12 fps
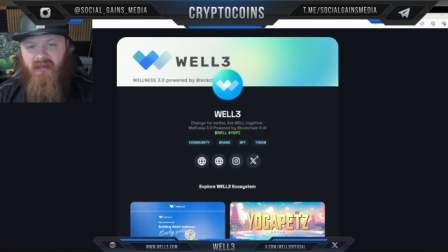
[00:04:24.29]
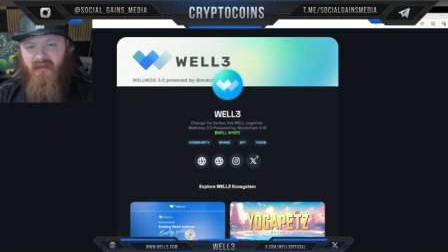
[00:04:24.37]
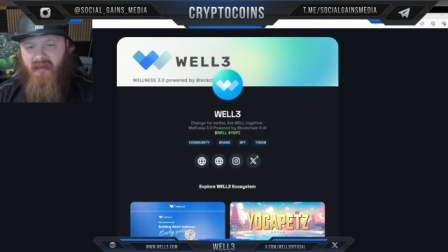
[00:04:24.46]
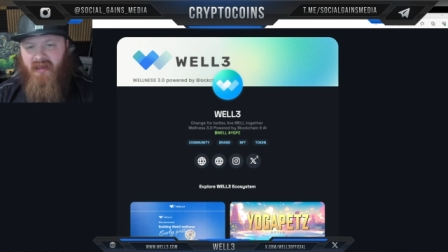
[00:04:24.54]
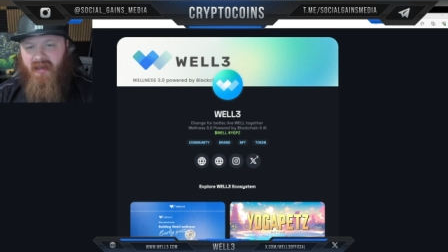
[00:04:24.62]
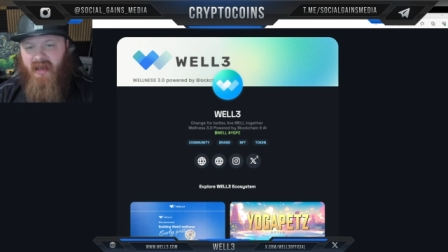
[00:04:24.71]

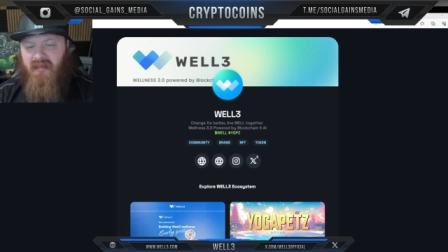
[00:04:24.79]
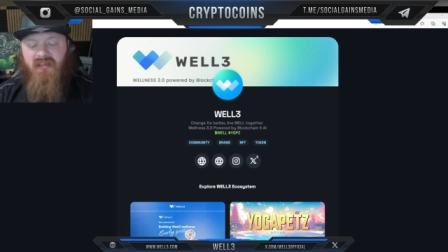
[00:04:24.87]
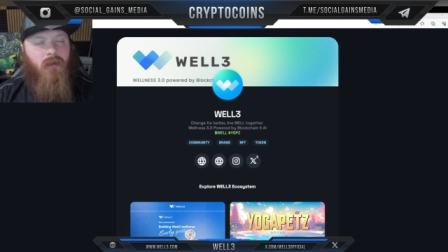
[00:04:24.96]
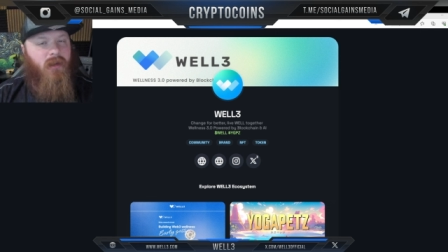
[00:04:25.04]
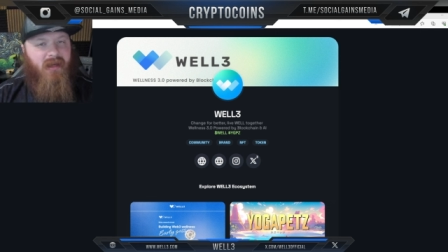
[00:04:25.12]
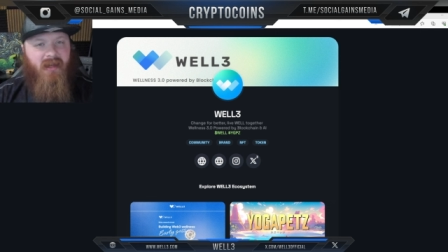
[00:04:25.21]
the
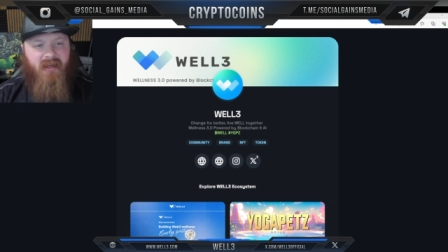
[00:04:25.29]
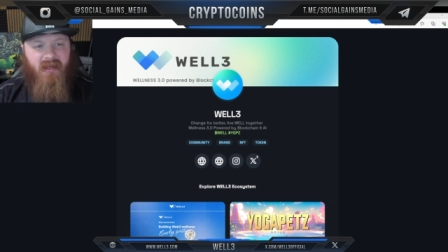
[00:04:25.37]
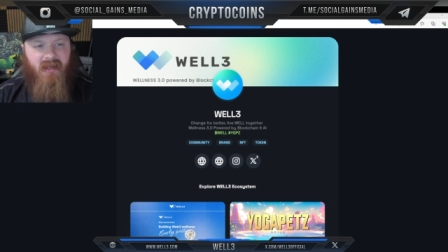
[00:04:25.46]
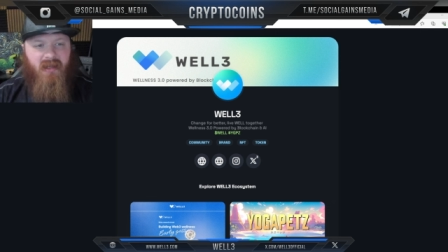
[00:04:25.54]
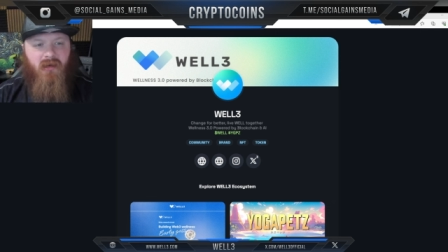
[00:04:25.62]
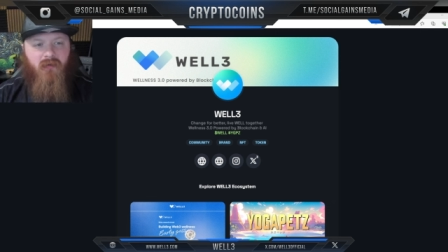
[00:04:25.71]
escalating
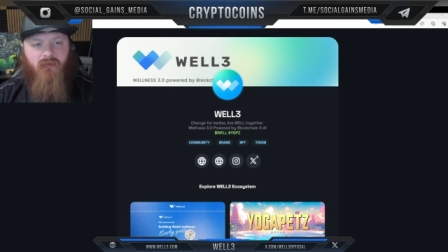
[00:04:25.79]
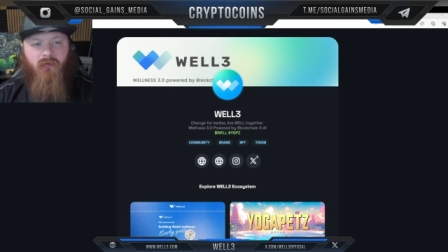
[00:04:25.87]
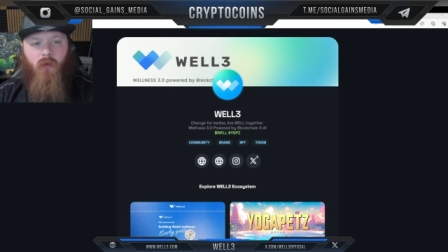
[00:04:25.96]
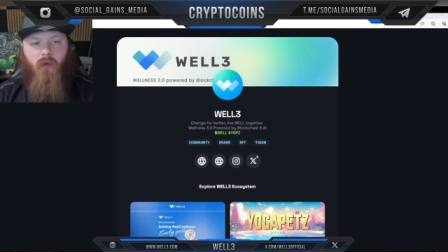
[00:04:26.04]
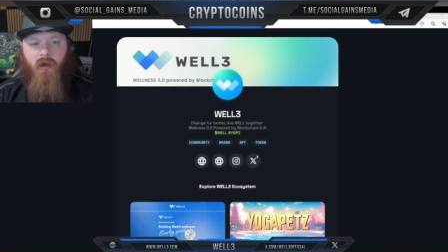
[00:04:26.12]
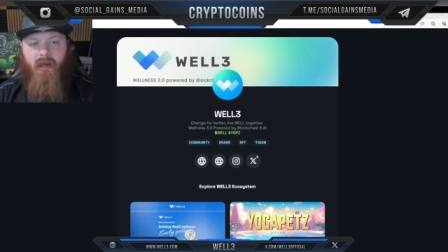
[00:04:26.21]
need
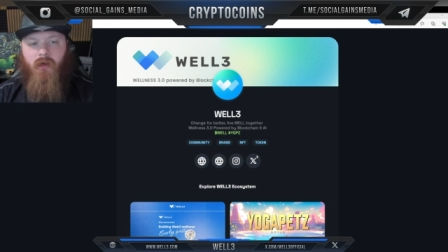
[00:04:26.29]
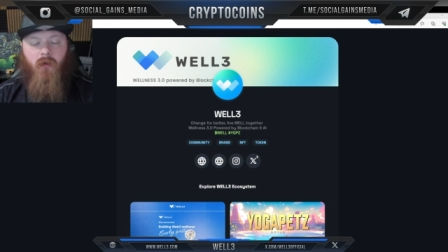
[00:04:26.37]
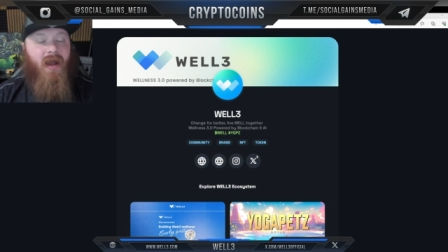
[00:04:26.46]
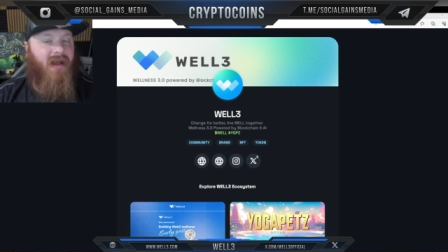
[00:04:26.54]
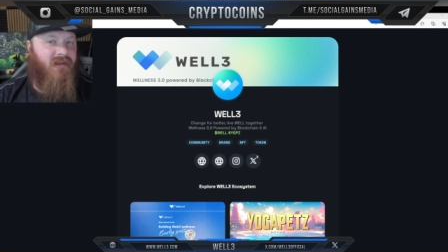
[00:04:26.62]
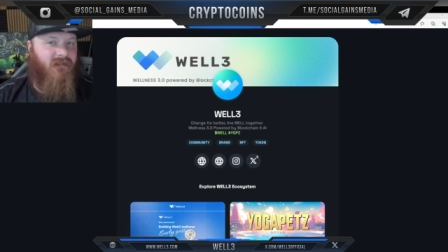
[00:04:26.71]
for
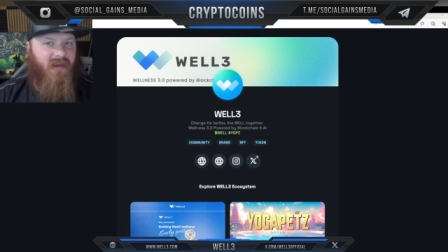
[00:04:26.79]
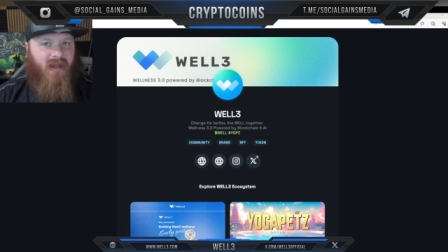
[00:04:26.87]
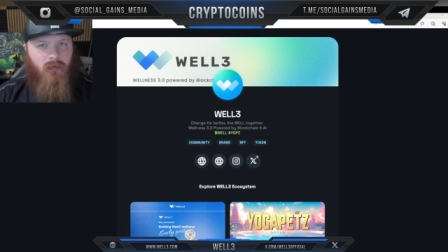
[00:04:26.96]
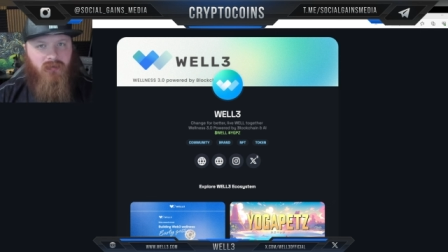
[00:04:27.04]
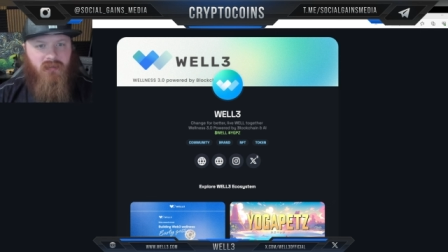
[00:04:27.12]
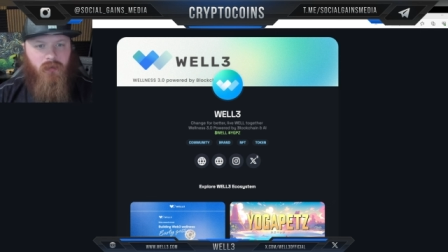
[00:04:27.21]
interactive
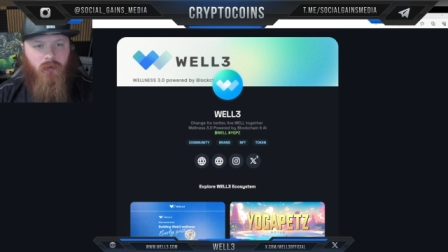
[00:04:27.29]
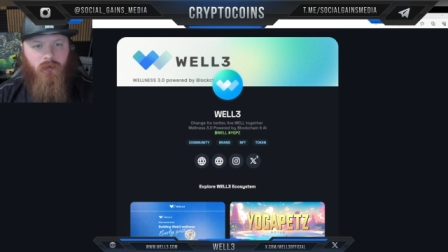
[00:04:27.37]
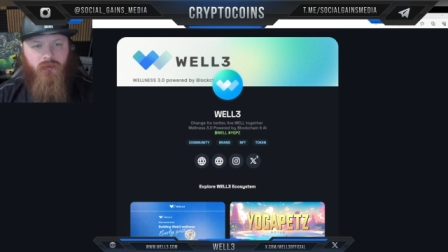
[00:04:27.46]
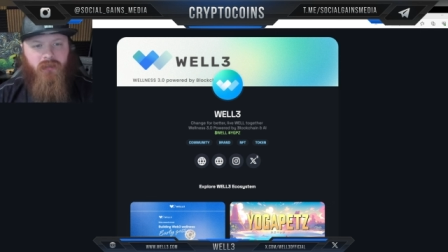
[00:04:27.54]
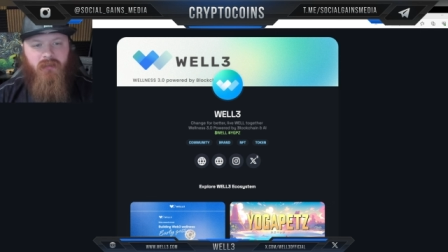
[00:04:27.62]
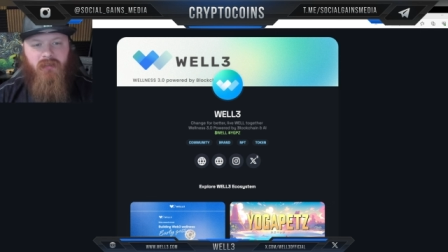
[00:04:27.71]
health
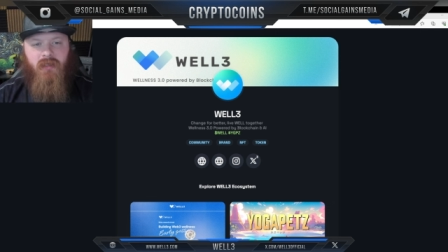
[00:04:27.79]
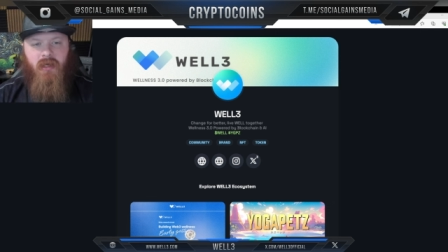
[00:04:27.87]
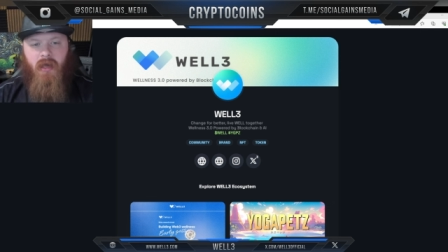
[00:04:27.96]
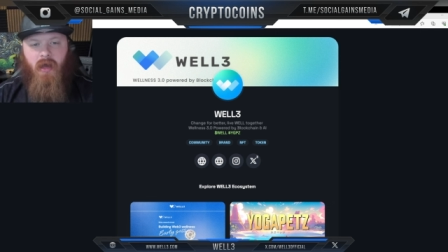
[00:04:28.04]
solutions